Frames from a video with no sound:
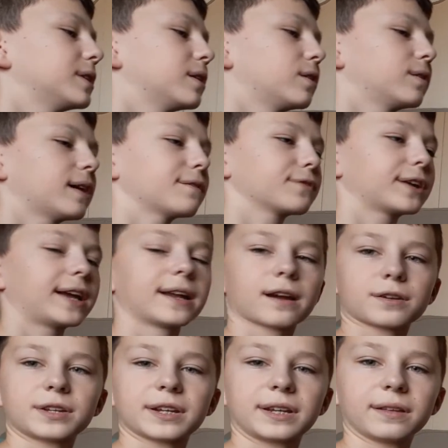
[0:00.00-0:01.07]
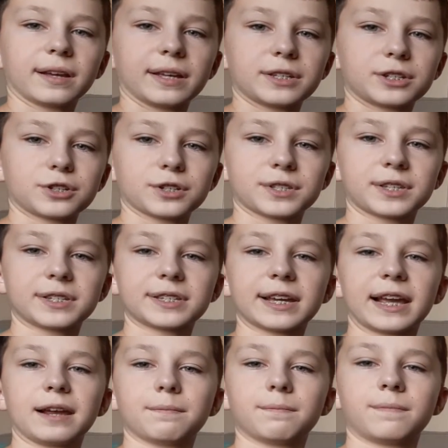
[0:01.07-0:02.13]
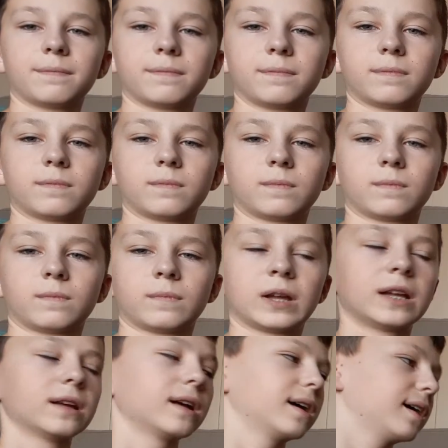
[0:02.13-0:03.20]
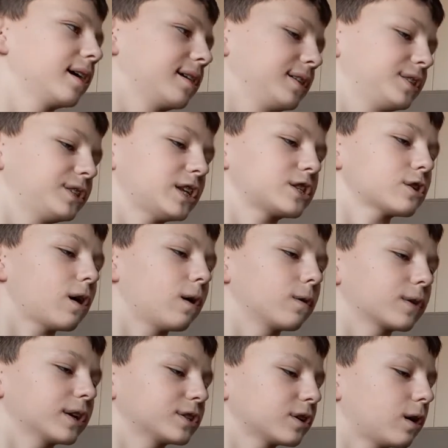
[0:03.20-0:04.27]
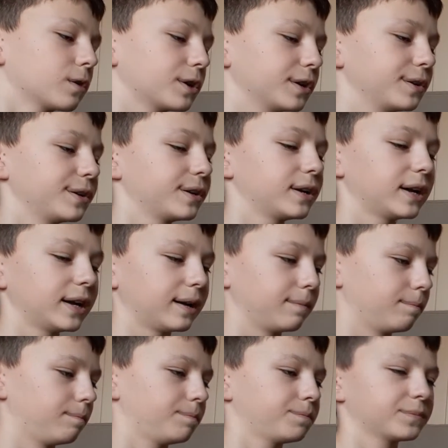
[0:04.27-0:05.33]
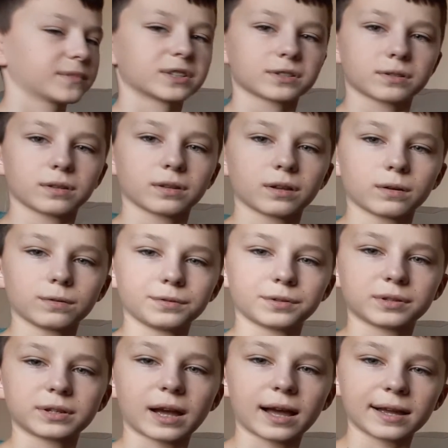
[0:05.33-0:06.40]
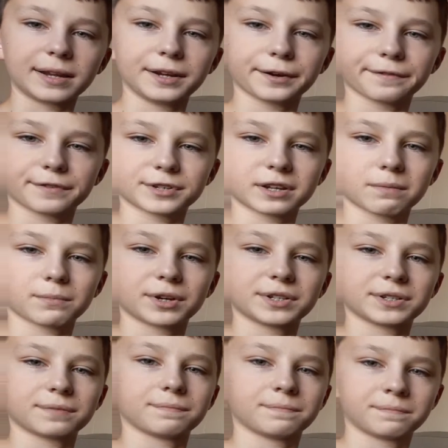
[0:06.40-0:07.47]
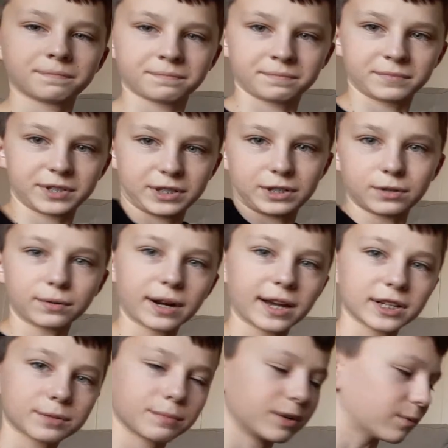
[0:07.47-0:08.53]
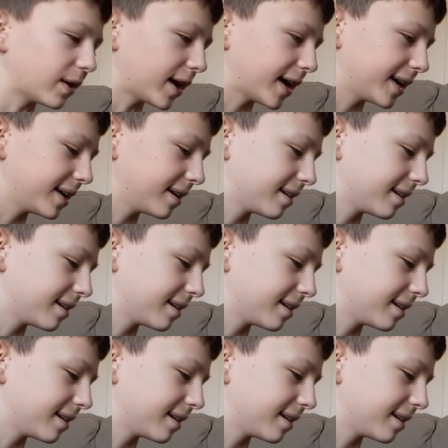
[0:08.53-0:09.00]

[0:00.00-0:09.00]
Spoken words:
You know, every hand articulates just the same. It's all good. There's the little dot here for some reason. Don't ask me why.